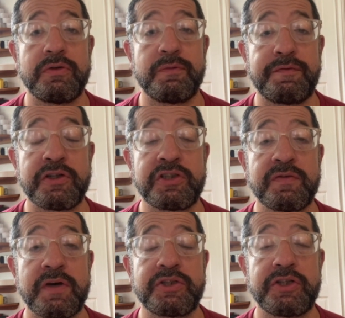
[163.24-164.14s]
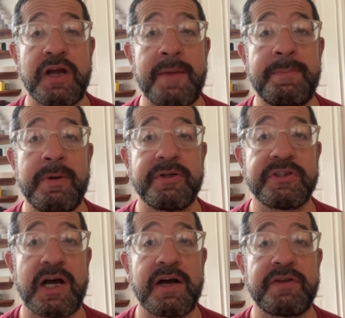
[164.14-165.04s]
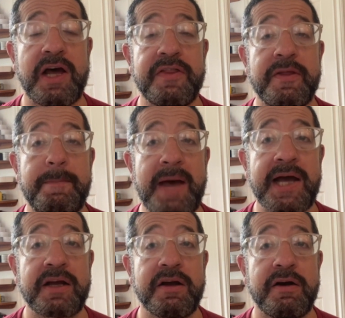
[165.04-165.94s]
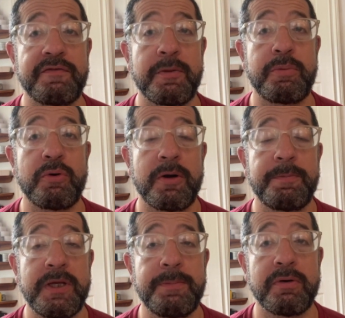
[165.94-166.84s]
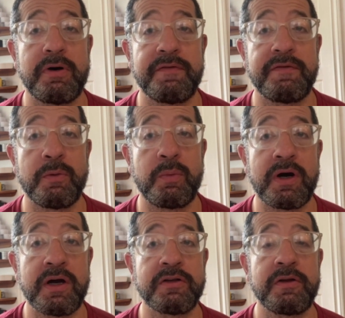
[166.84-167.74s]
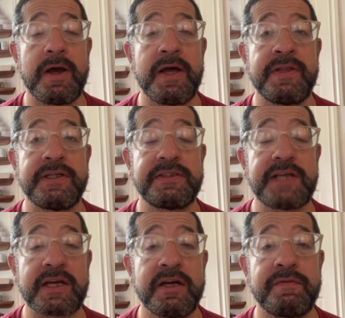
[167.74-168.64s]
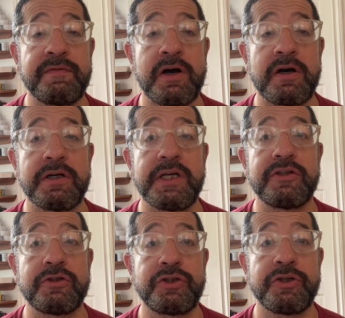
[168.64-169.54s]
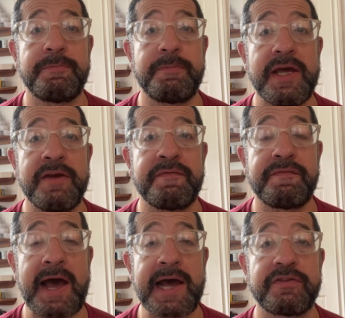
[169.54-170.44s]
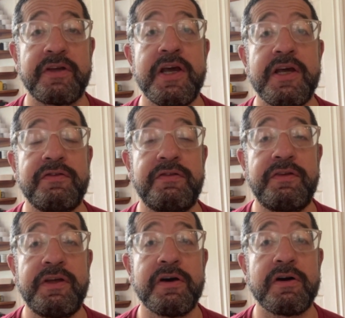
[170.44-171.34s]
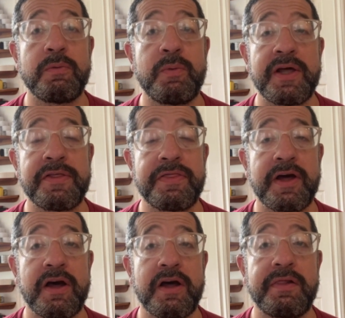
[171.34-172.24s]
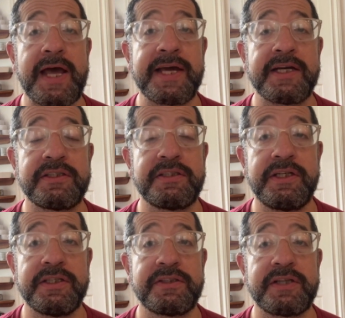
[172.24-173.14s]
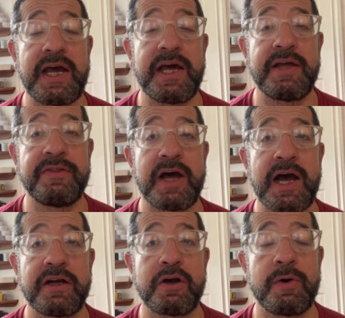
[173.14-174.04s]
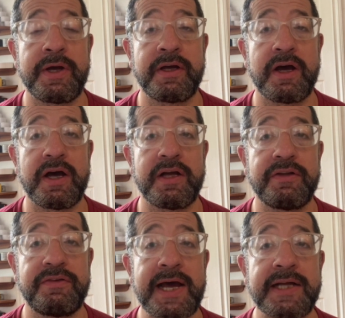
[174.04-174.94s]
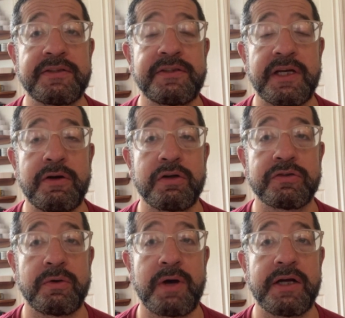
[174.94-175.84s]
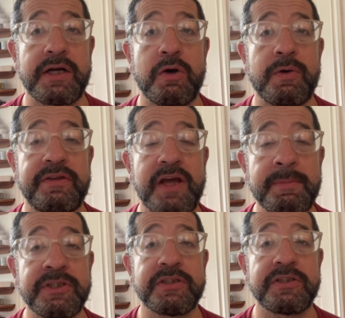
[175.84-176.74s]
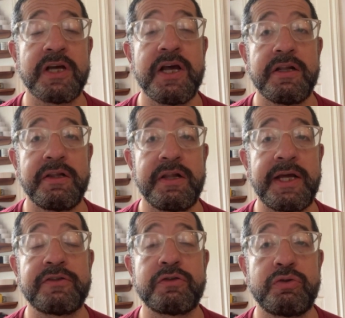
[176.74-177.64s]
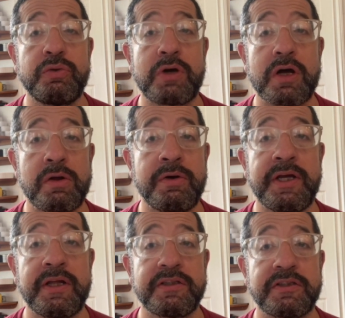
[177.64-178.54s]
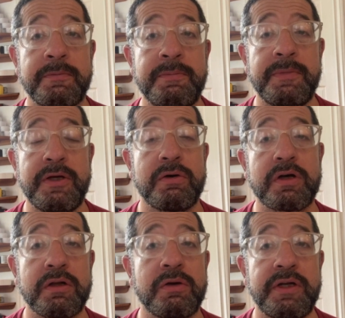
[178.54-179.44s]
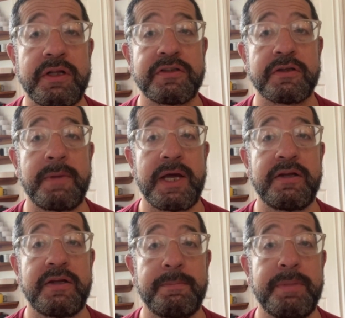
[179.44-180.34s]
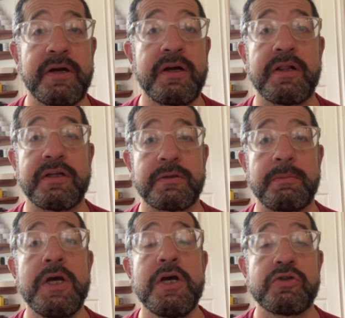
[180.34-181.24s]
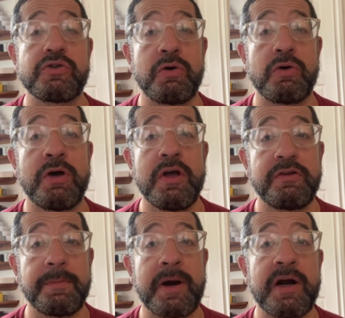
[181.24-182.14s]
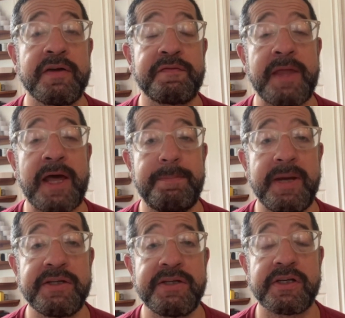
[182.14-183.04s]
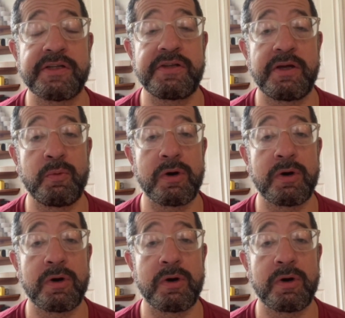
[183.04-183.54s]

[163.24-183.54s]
first of all, should not be resolved on the back of the poorer people of the world, and that second of all, it should in fact deal with the legacies and the ongoing debts and also ongoing damages linked to colonialism, neocolonialism, and imperialism. So departing from that basis, it